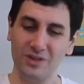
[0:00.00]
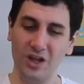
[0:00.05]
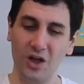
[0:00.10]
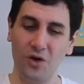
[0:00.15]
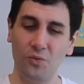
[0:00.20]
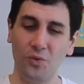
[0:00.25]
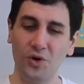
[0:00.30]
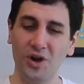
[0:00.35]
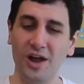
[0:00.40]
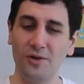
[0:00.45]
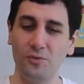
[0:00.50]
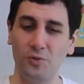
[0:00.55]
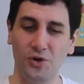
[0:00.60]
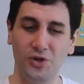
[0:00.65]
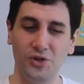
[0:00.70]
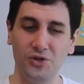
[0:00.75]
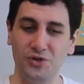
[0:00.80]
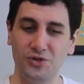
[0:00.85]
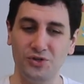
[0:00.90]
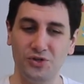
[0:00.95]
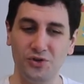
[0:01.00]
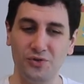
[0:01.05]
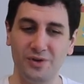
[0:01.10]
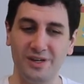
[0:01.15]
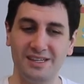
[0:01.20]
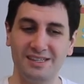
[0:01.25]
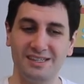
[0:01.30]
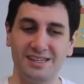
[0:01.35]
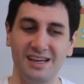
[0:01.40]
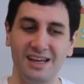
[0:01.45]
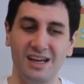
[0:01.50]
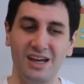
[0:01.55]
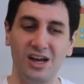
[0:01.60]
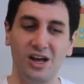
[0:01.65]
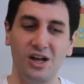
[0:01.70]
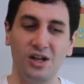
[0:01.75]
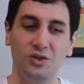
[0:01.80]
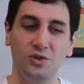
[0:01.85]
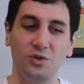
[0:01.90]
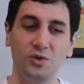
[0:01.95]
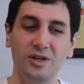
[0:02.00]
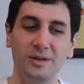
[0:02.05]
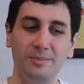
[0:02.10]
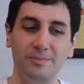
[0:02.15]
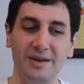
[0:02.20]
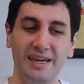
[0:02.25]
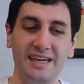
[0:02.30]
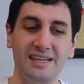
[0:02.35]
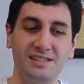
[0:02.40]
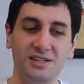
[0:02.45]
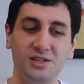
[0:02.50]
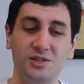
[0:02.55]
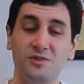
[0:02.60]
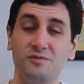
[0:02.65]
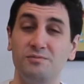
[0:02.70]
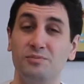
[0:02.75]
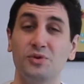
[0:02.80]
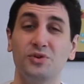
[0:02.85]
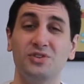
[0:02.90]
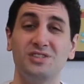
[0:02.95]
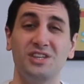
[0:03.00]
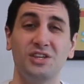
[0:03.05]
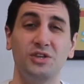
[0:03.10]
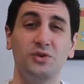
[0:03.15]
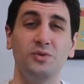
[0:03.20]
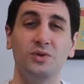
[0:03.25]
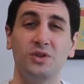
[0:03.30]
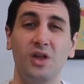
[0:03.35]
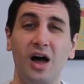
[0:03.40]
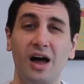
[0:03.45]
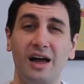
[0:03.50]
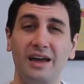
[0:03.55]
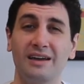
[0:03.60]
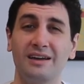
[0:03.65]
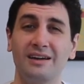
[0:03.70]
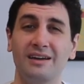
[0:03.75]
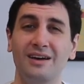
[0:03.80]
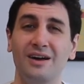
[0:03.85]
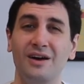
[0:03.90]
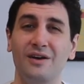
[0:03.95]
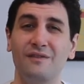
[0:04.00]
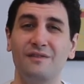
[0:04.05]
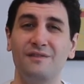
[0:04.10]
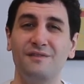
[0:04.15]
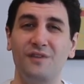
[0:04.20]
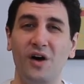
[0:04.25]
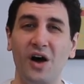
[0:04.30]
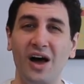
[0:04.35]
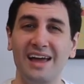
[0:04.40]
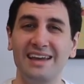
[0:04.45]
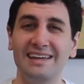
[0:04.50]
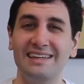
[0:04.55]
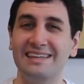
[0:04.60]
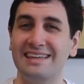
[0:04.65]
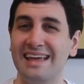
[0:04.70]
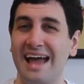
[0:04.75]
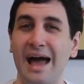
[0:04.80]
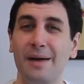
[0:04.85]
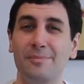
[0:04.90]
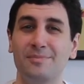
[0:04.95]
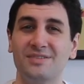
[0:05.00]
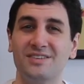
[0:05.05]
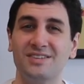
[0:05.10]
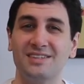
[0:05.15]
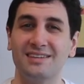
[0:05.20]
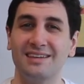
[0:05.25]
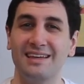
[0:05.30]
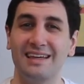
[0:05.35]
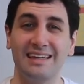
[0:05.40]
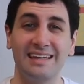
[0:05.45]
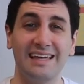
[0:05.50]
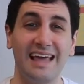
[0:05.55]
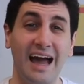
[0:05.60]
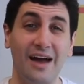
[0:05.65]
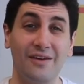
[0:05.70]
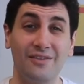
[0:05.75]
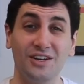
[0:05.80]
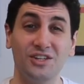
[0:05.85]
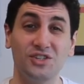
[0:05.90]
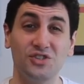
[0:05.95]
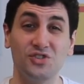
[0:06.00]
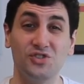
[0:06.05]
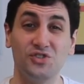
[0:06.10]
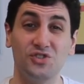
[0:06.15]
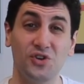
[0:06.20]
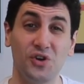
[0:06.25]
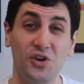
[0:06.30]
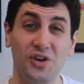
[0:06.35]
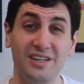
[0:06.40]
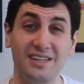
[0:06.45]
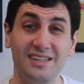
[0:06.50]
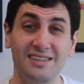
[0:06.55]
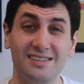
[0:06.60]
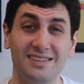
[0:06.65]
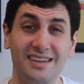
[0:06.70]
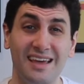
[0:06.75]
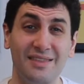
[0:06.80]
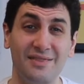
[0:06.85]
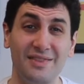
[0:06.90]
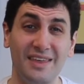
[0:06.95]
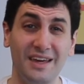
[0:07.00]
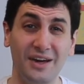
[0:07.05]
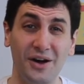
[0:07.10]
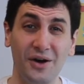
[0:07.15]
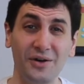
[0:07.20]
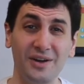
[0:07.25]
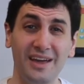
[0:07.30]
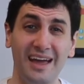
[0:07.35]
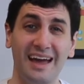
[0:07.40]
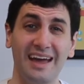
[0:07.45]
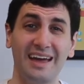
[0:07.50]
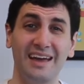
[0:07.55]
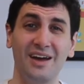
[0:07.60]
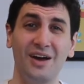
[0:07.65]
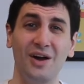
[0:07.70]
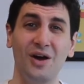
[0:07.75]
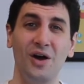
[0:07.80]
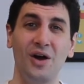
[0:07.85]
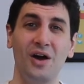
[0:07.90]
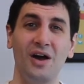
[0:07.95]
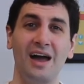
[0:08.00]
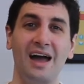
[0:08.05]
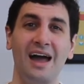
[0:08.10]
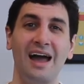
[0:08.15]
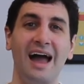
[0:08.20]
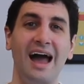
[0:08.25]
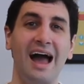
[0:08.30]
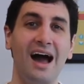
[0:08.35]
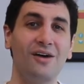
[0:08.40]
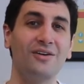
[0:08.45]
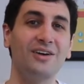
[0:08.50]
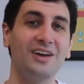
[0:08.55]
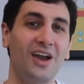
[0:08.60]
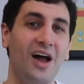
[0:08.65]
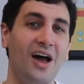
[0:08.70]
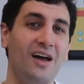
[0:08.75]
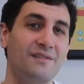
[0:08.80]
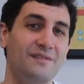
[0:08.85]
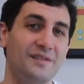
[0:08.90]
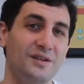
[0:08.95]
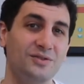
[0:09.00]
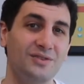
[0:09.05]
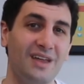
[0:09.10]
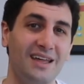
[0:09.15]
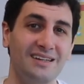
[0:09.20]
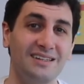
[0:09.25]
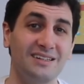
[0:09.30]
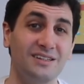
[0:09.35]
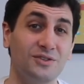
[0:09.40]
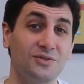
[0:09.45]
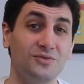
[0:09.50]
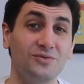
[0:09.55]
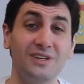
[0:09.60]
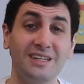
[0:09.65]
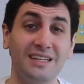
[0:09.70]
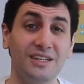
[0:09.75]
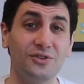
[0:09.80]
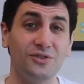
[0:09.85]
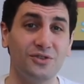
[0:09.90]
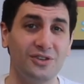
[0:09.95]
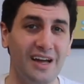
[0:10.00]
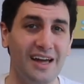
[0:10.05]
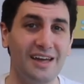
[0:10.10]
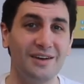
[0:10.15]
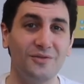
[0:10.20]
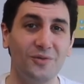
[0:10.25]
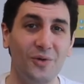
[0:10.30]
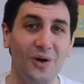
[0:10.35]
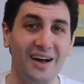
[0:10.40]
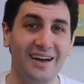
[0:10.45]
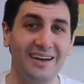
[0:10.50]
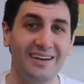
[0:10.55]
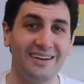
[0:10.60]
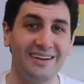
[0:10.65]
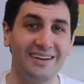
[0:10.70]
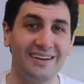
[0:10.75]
what I want you to do is look at pieces of books that you like, find gaps in characters' journeys and think, okay, how can I fill that in a really creative way?